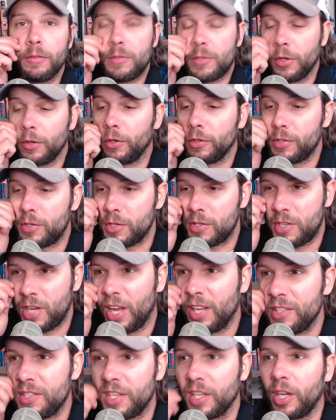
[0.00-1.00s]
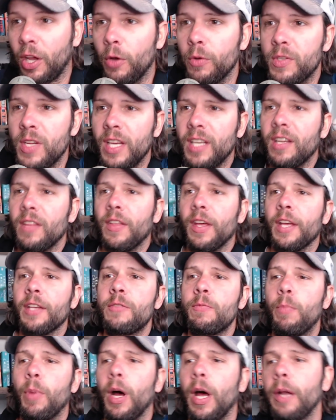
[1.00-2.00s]
So there's just tons that goes into this,
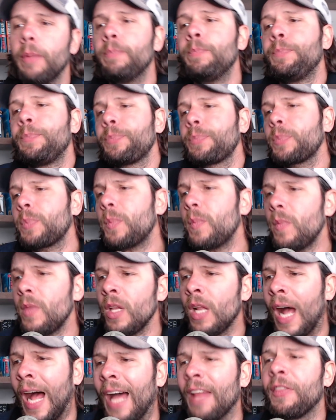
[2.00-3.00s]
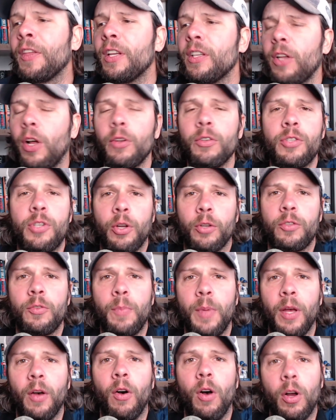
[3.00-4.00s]
but I think Dalton Schultz will
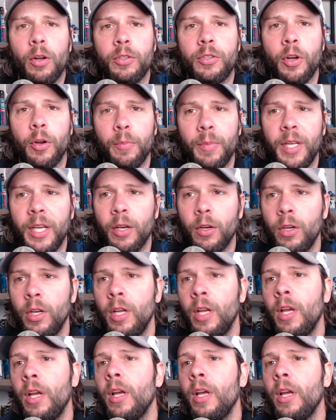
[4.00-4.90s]
be a long-term deal.